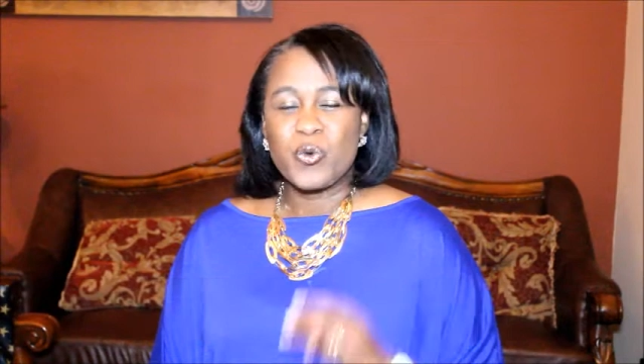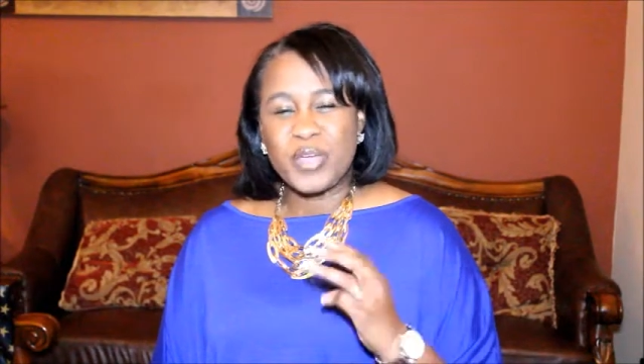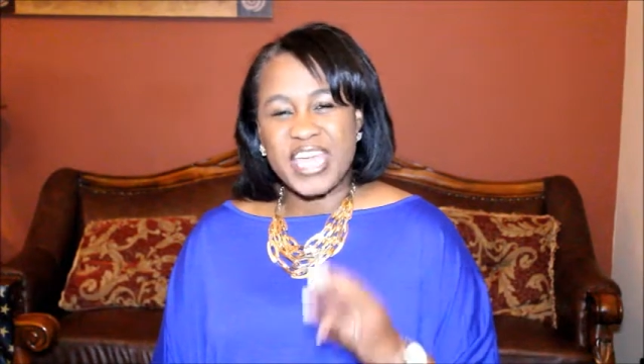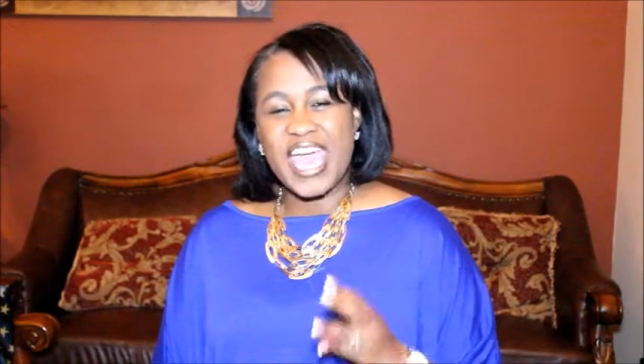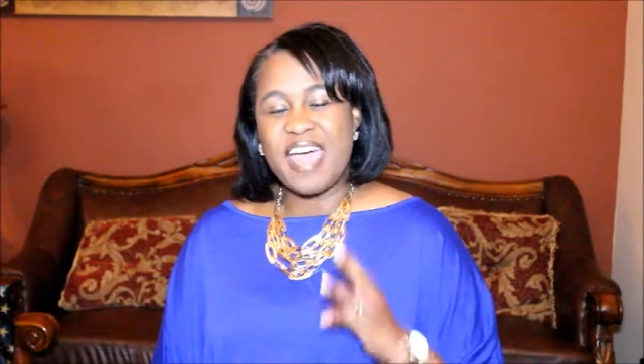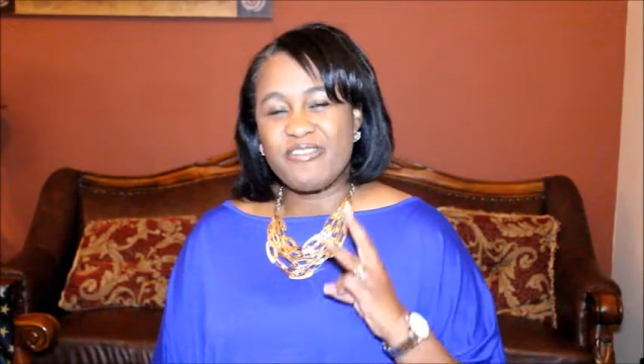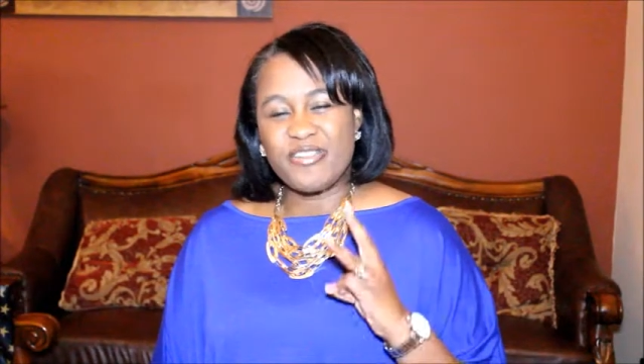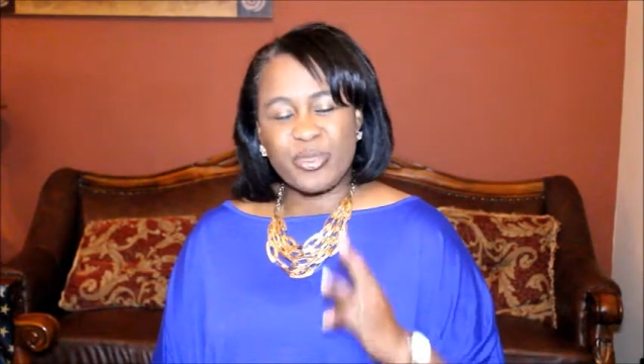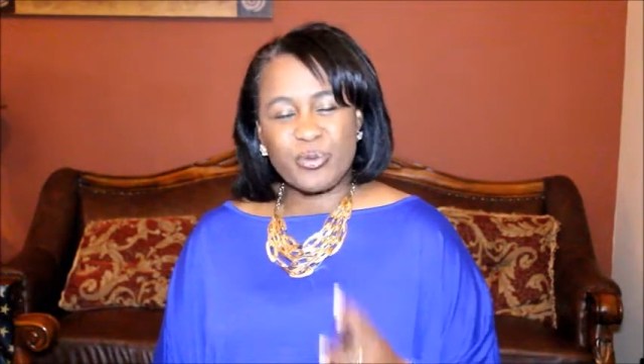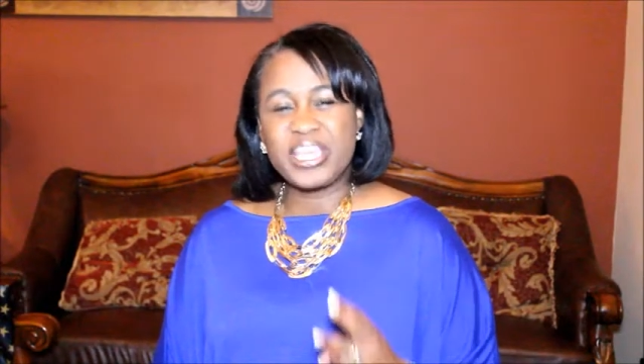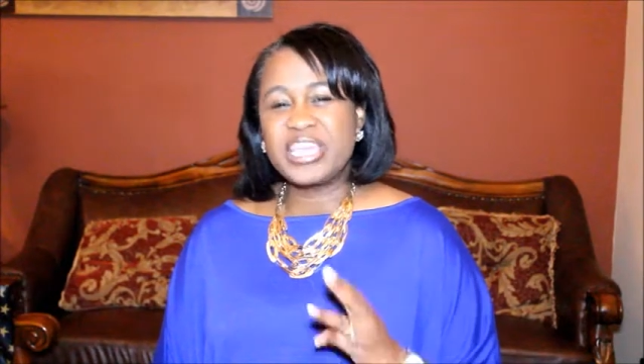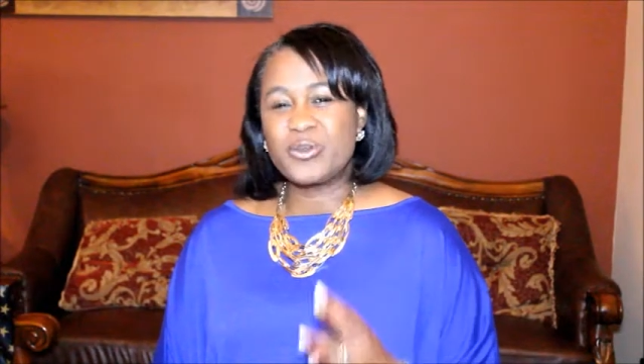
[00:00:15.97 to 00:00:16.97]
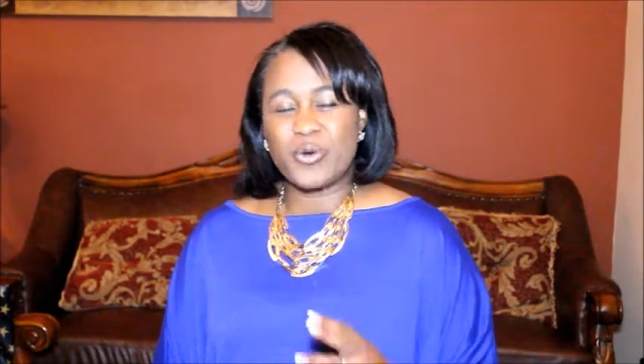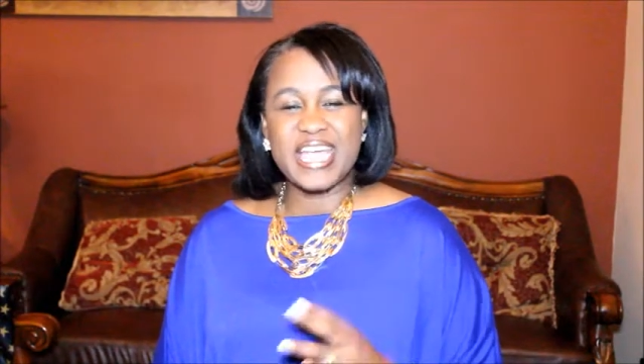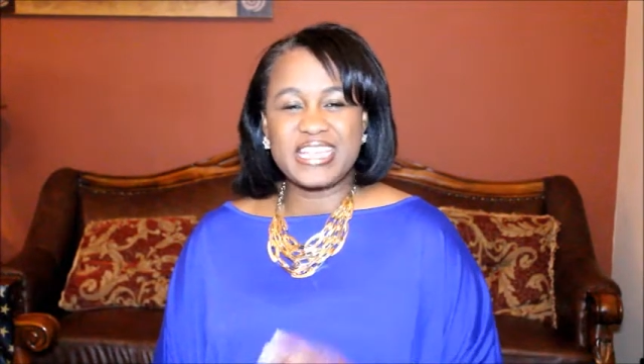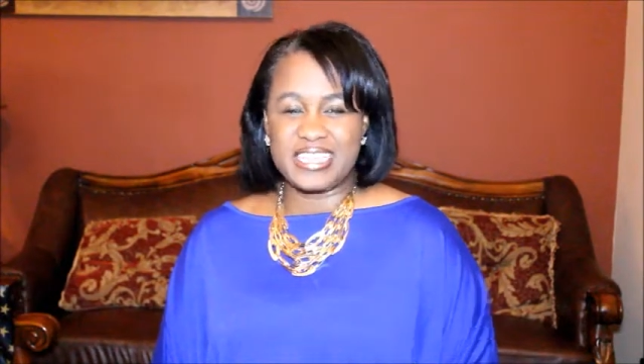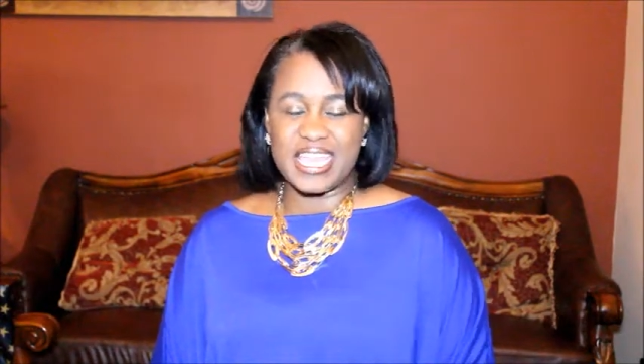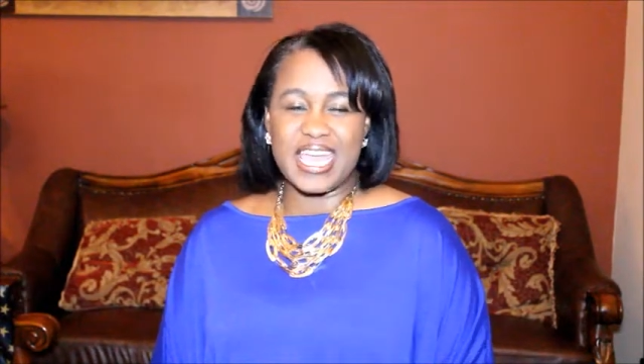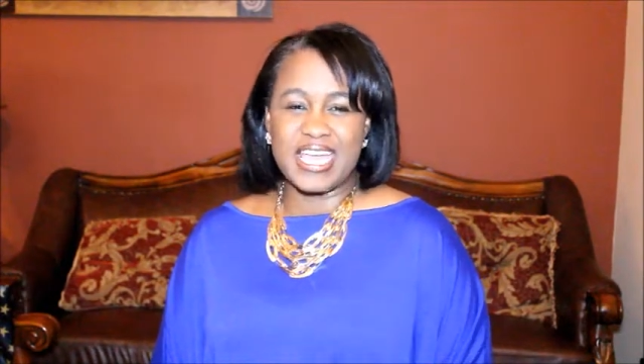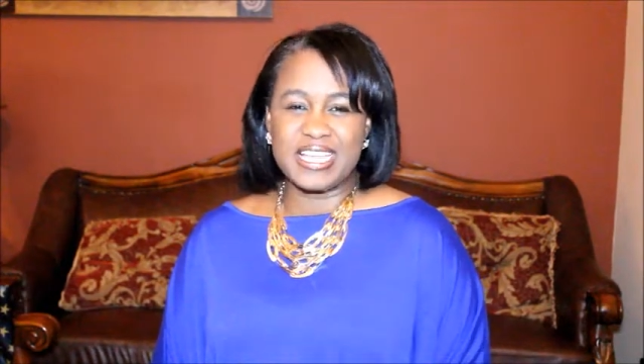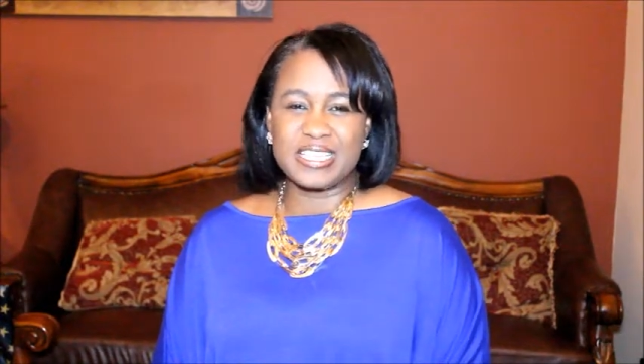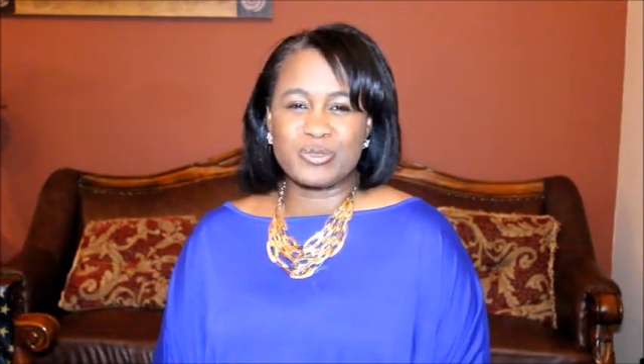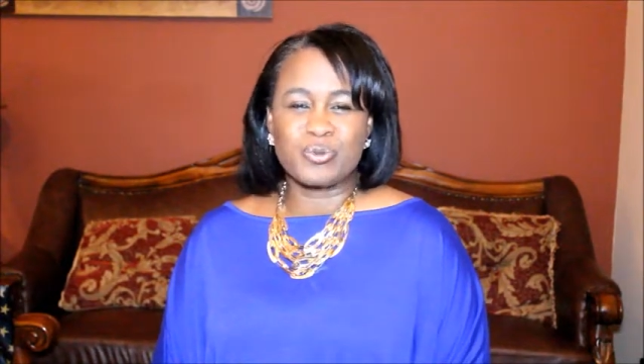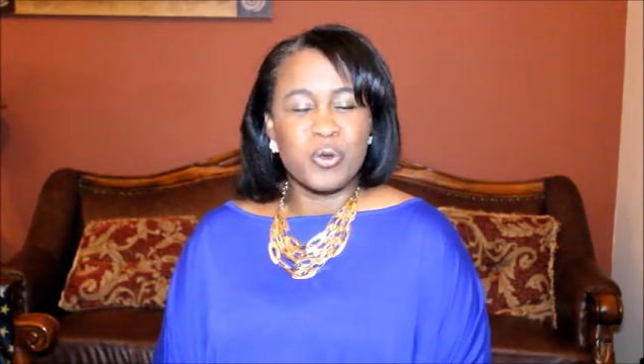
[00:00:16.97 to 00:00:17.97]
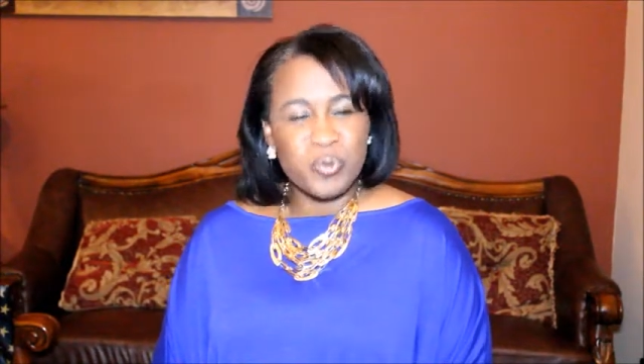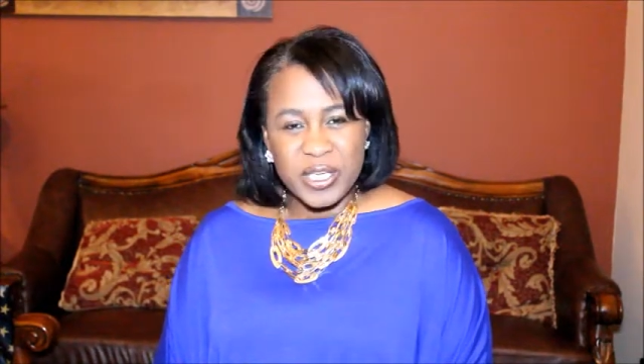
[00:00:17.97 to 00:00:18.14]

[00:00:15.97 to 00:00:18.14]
We have three great days where